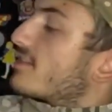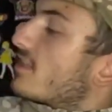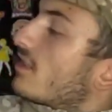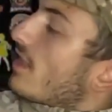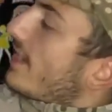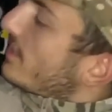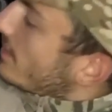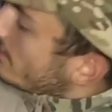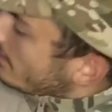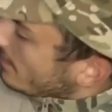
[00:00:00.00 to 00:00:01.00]
of the
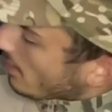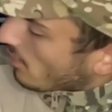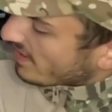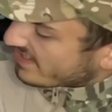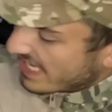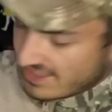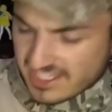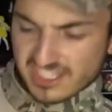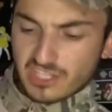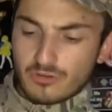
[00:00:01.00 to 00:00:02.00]
lighting. I want to say
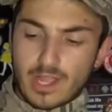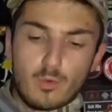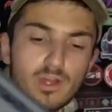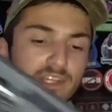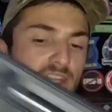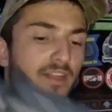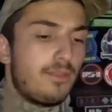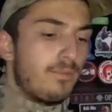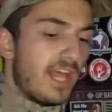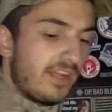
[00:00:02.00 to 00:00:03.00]
this is the gray one, not the
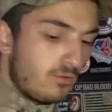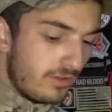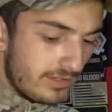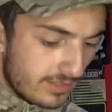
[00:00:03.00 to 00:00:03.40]
black one.